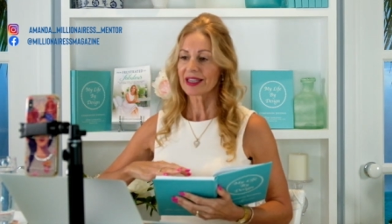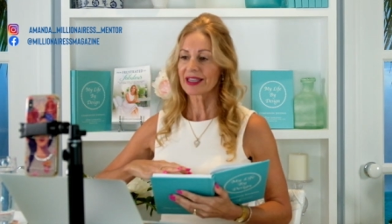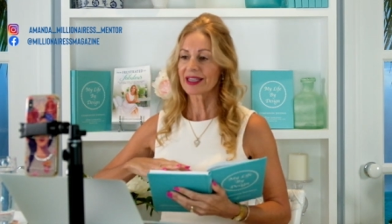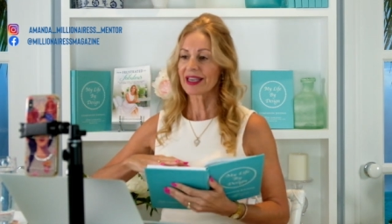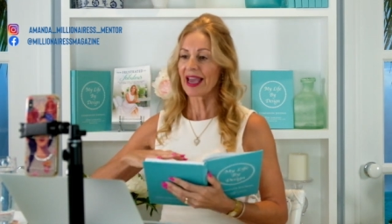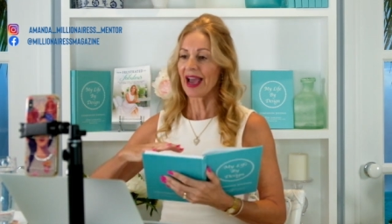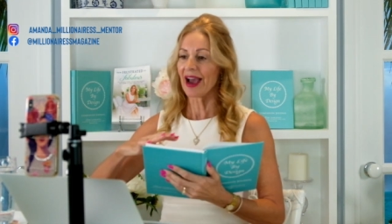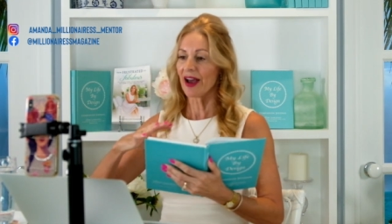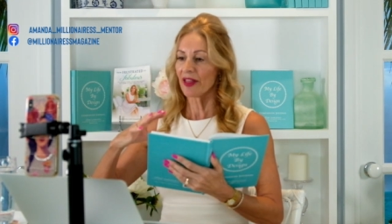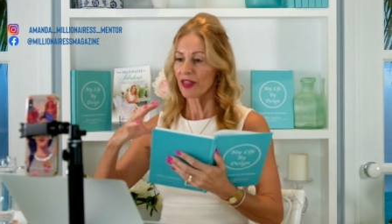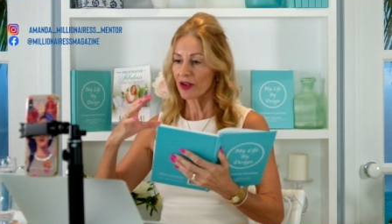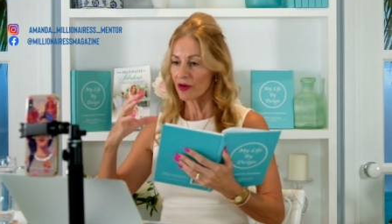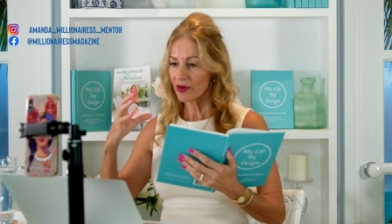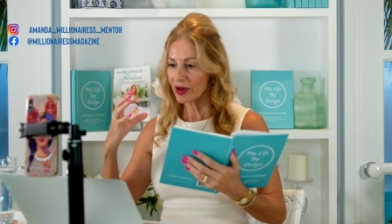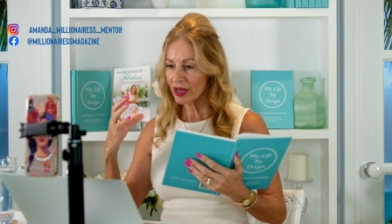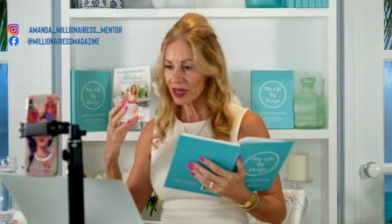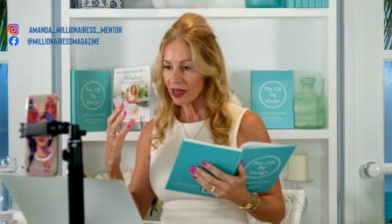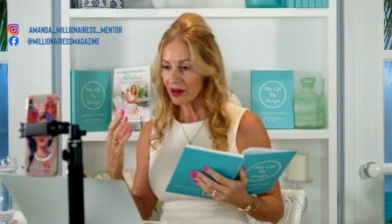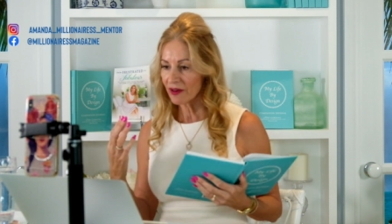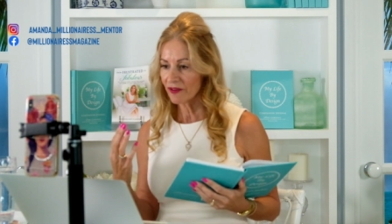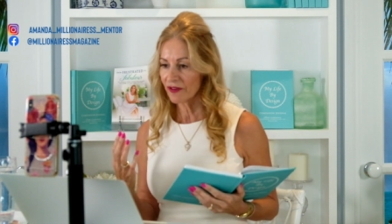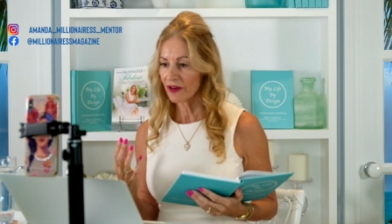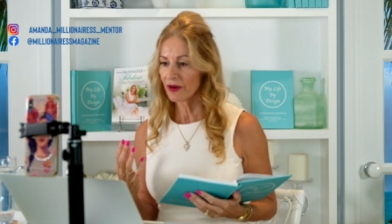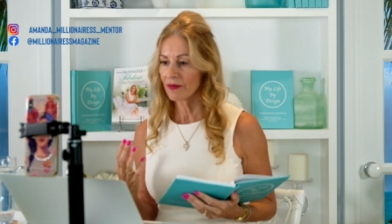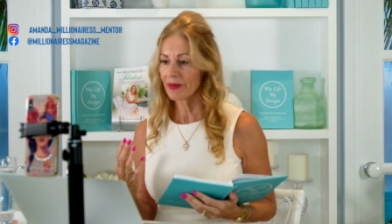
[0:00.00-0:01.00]
gathering
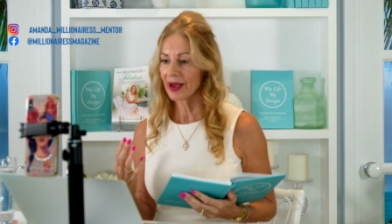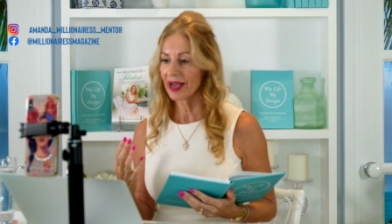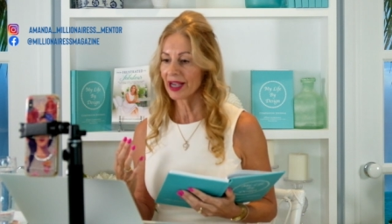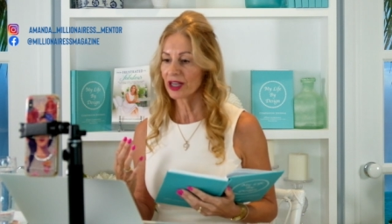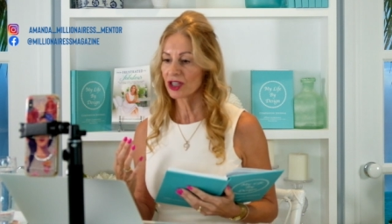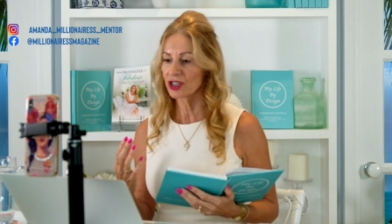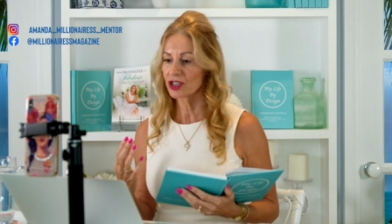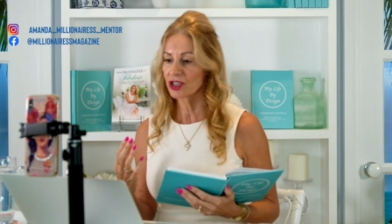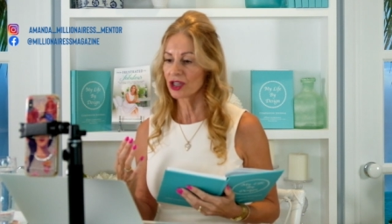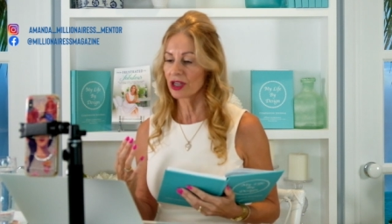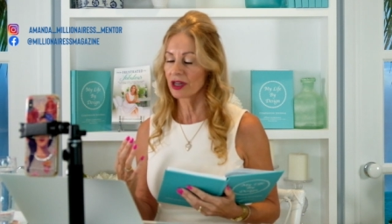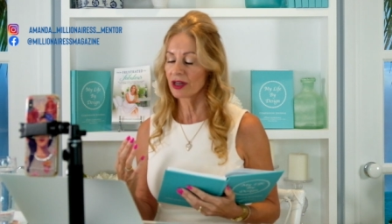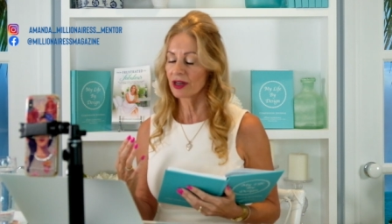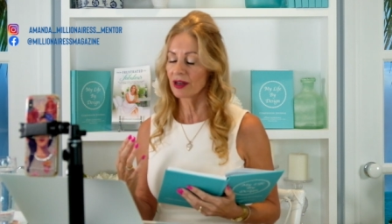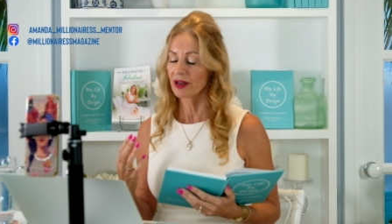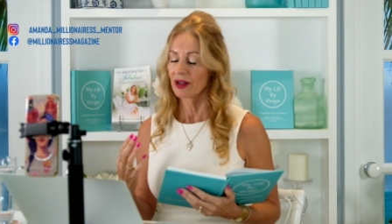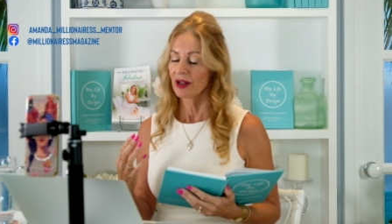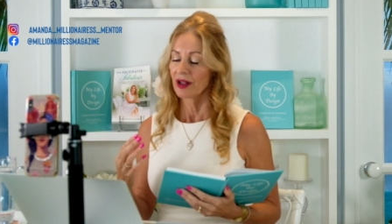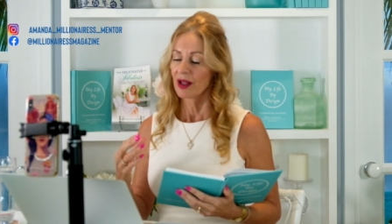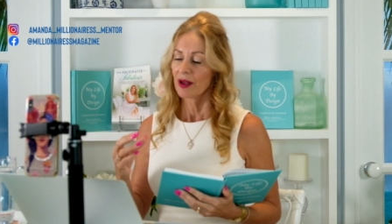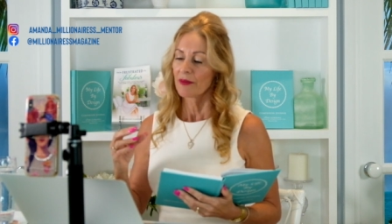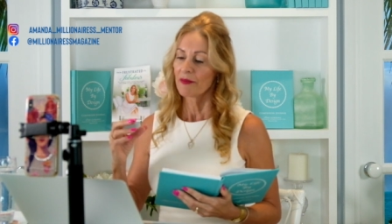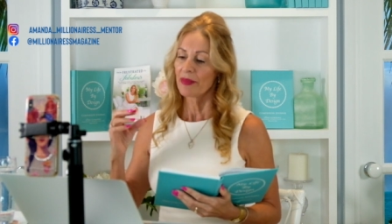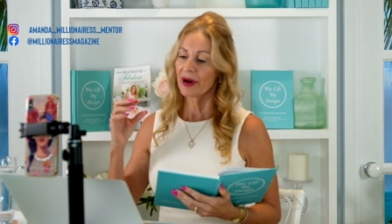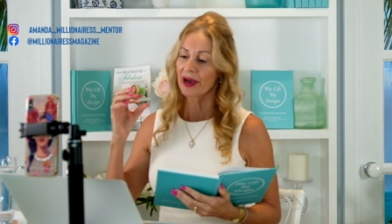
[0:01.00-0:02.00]
information,
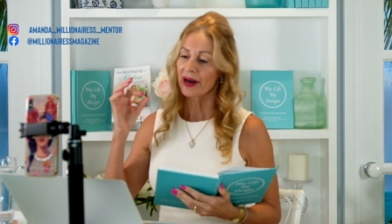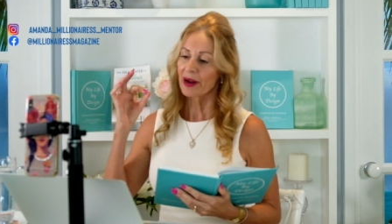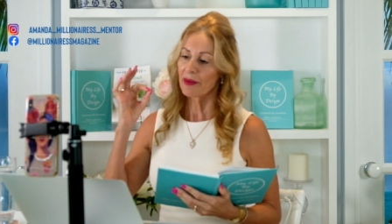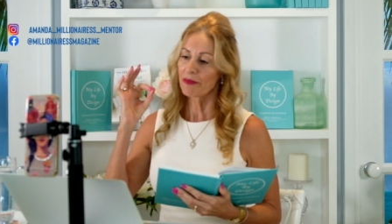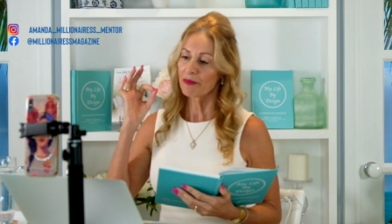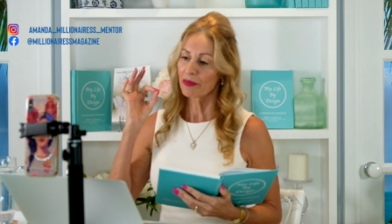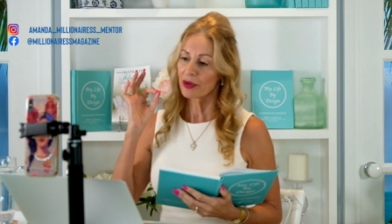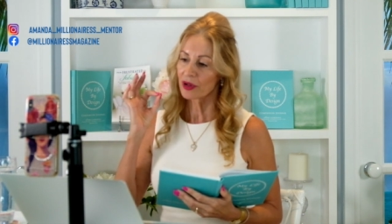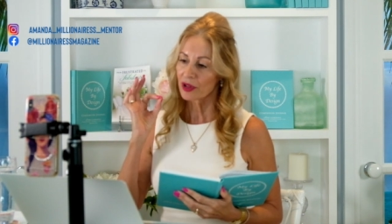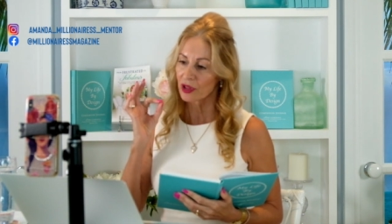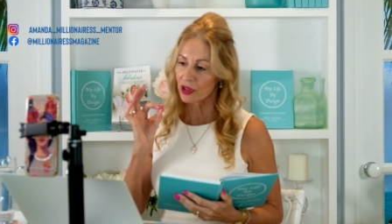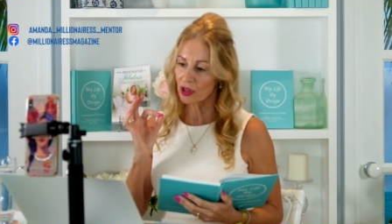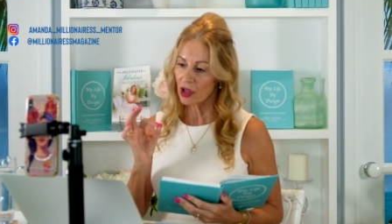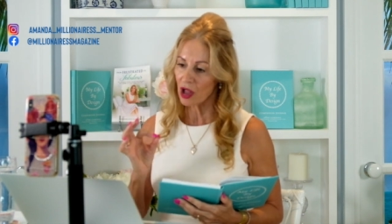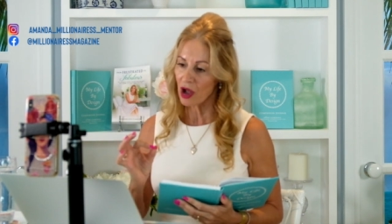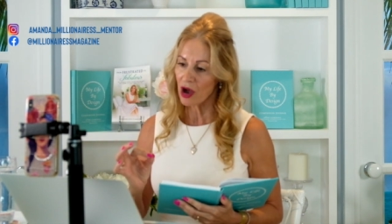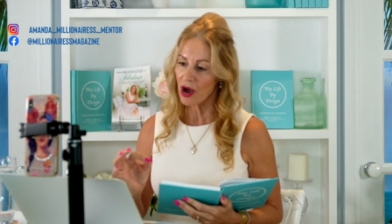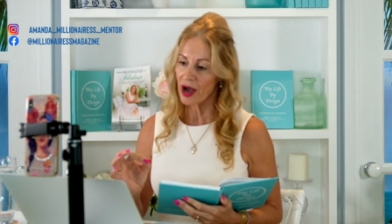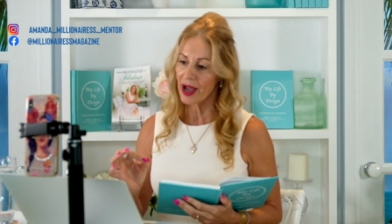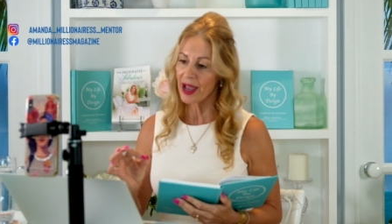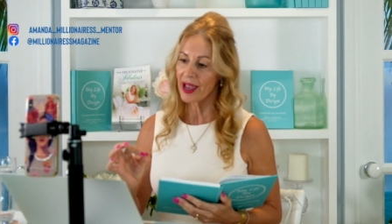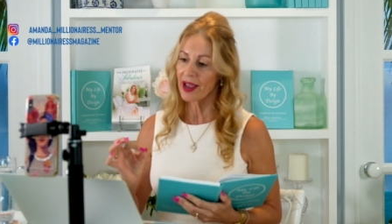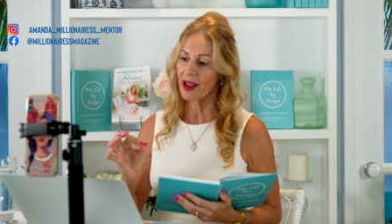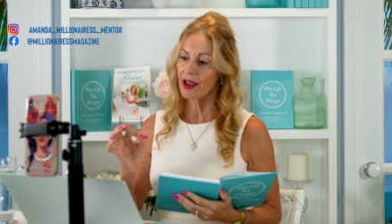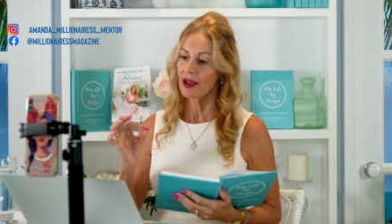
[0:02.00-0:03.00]
but
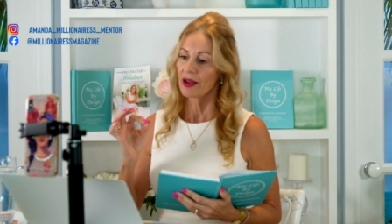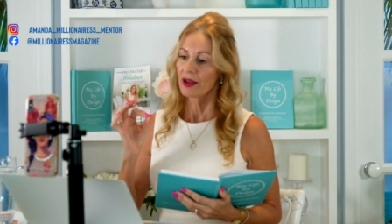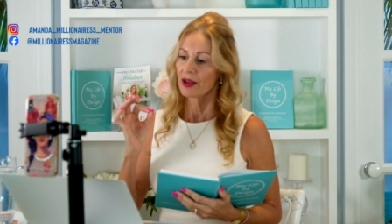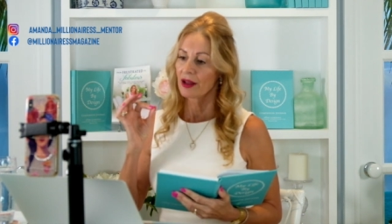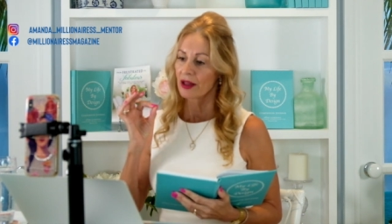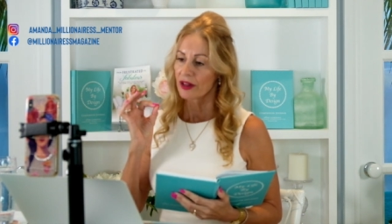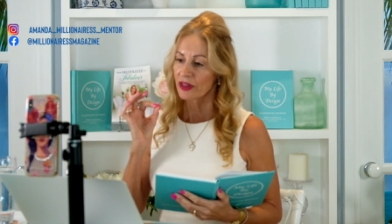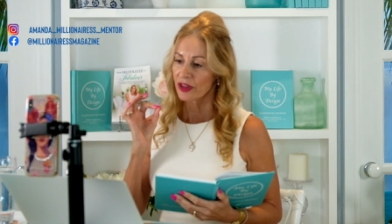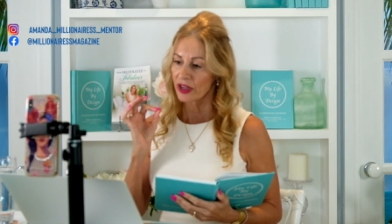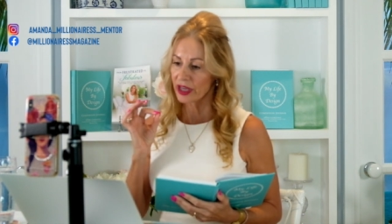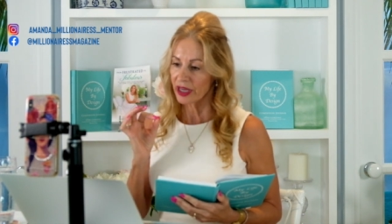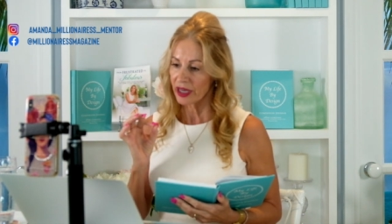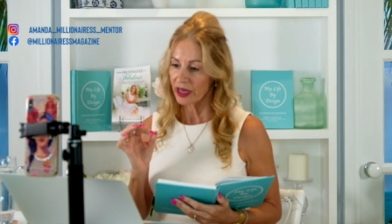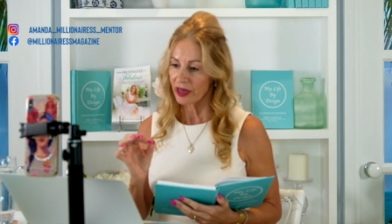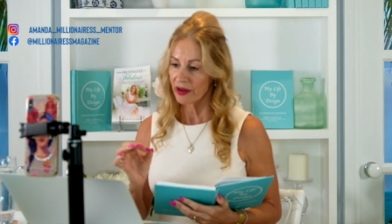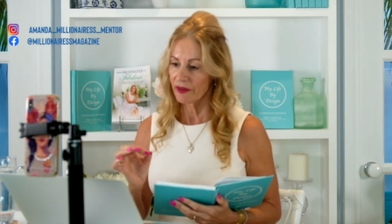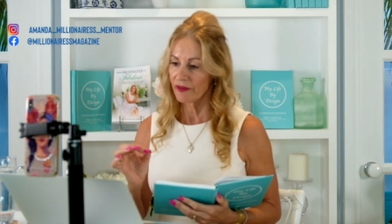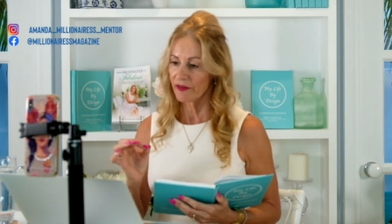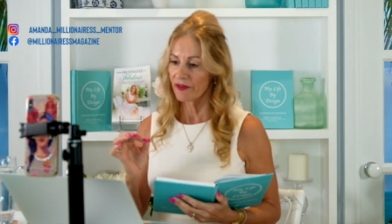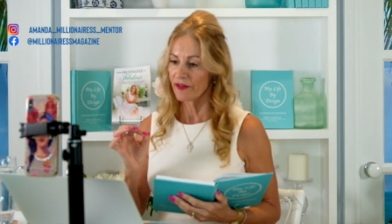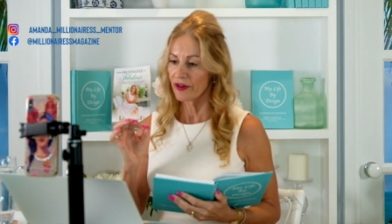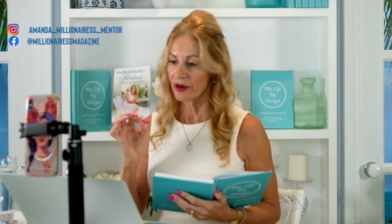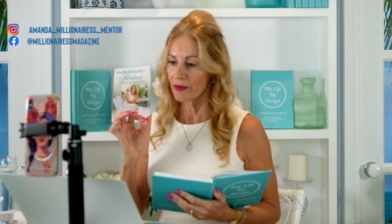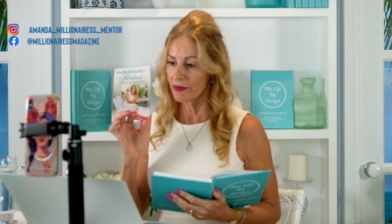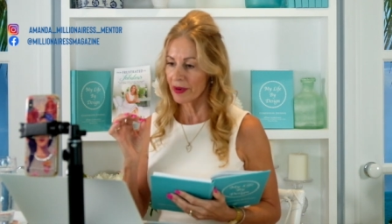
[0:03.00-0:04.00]
applying the
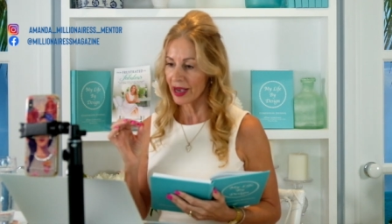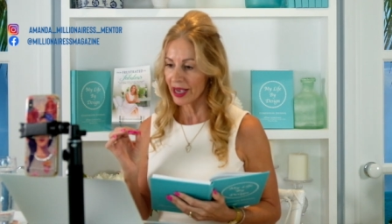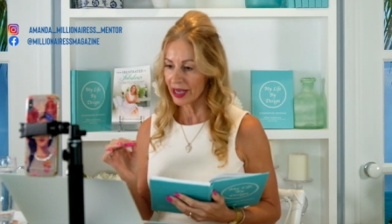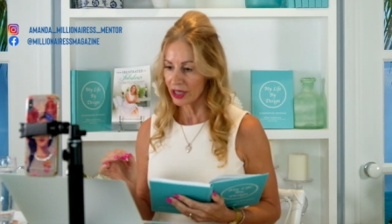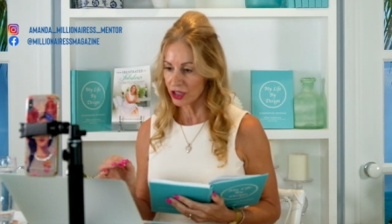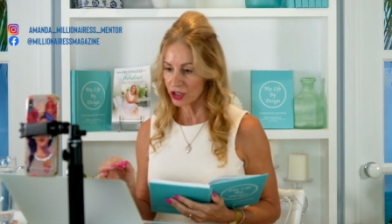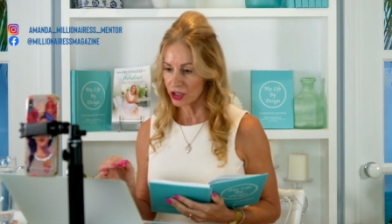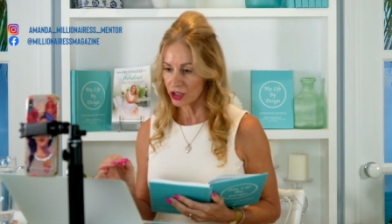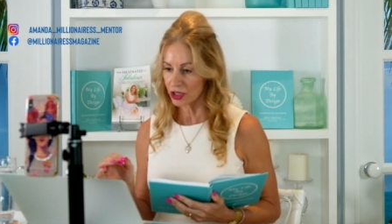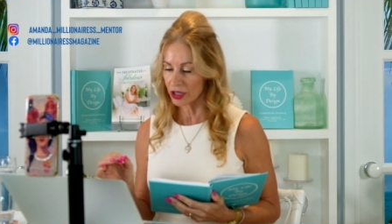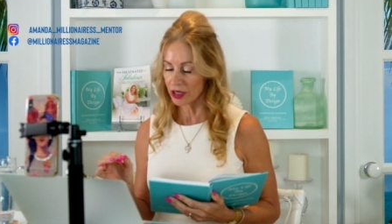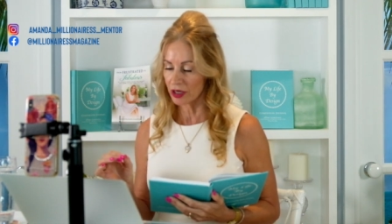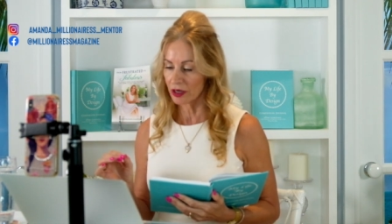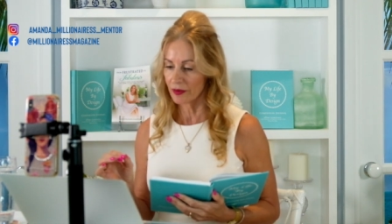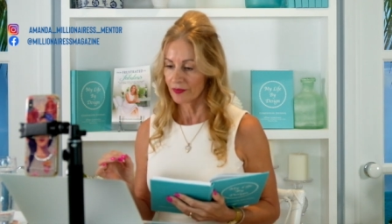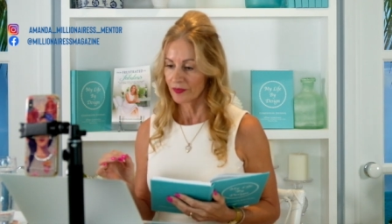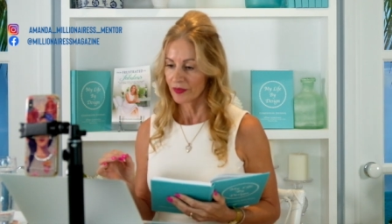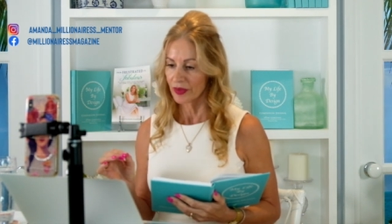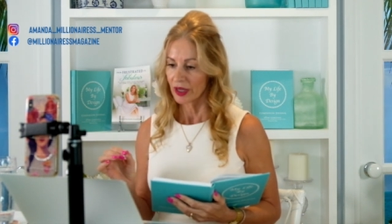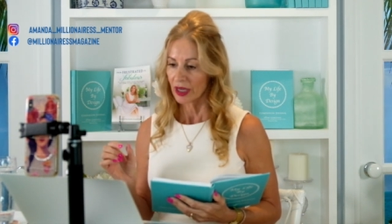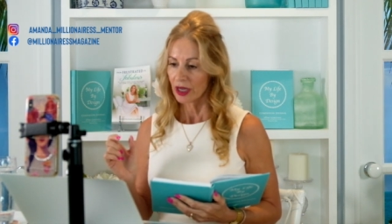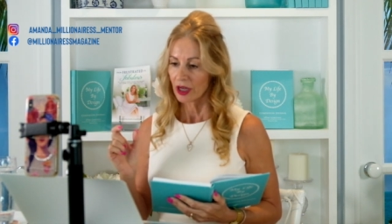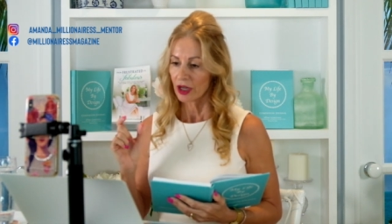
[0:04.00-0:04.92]
information.